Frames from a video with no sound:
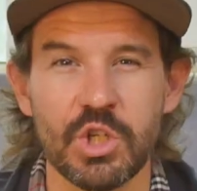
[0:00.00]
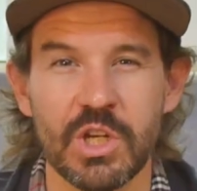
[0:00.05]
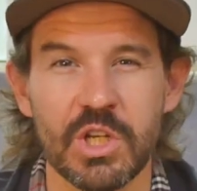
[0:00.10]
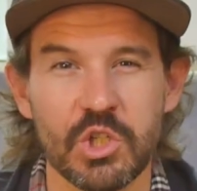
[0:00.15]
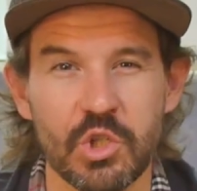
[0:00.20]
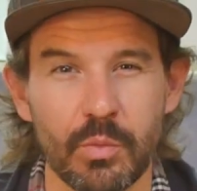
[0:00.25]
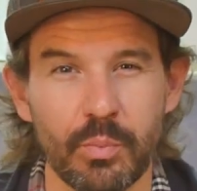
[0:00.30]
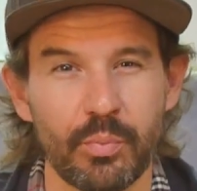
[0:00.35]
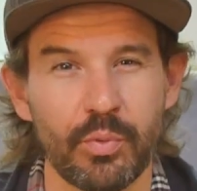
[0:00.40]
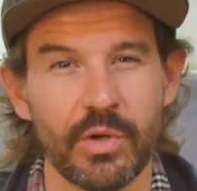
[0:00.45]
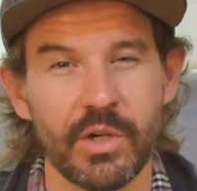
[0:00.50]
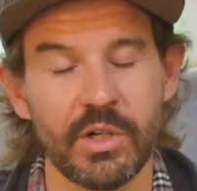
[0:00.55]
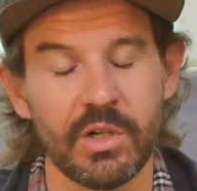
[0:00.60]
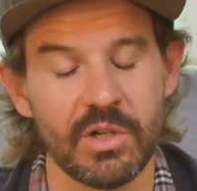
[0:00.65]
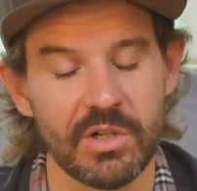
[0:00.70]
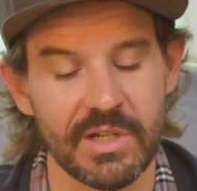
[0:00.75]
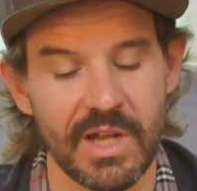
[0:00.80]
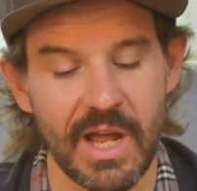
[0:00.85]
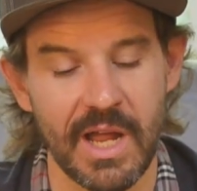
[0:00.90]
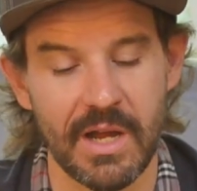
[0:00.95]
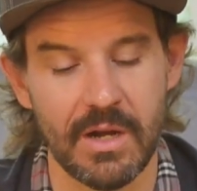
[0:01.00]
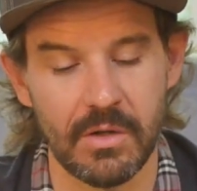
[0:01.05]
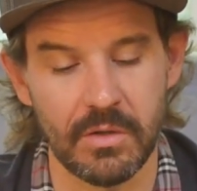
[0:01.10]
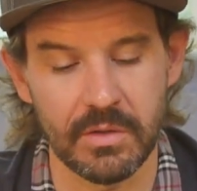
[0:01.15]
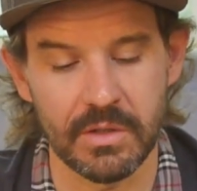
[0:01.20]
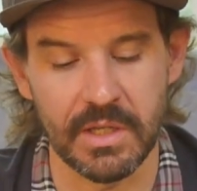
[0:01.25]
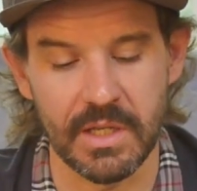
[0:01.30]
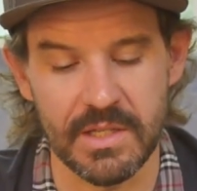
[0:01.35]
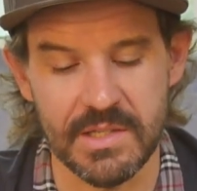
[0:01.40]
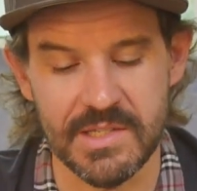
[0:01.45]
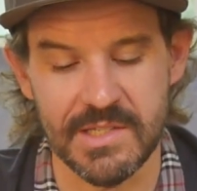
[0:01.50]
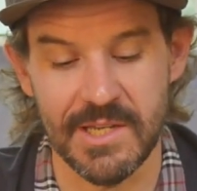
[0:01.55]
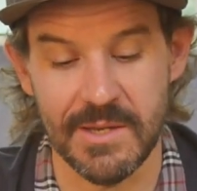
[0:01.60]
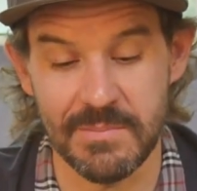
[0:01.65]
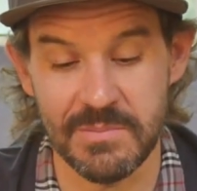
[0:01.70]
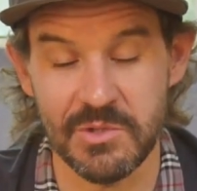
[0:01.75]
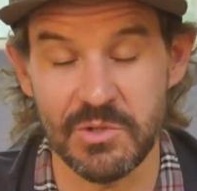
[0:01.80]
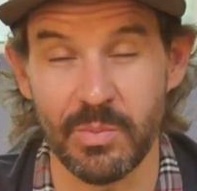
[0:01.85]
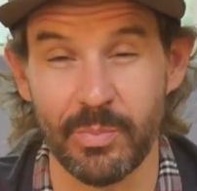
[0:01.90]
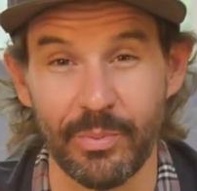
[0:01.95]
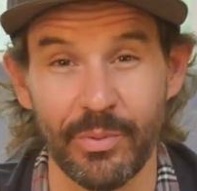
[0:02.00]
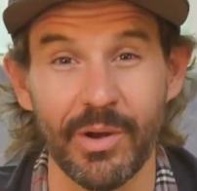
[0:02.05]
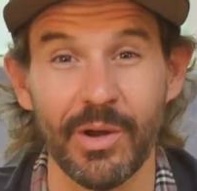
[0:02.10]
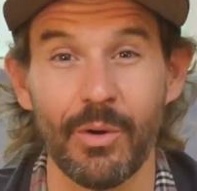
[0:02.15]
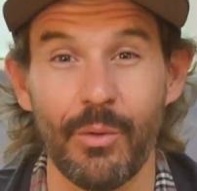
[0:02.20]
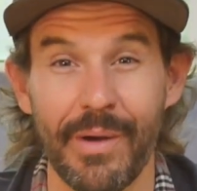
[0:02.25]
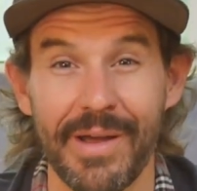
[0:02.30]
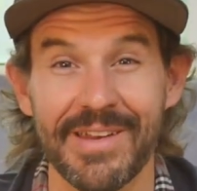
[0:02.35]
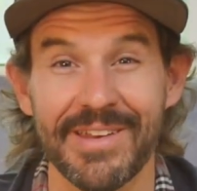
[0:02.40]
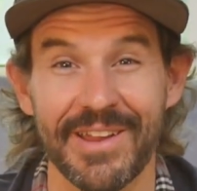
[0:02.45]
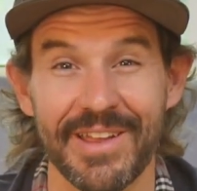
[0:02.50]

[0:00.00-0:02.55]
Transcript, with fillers: you get your printer dialed, it seems to print quite